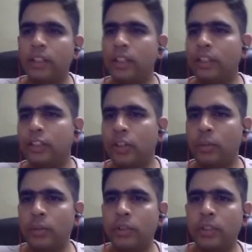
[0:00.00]
it's
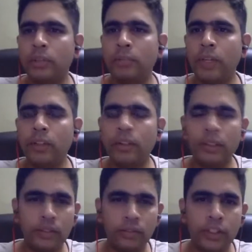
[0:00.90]
almost a month
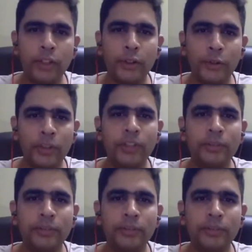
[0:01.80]
with a new one.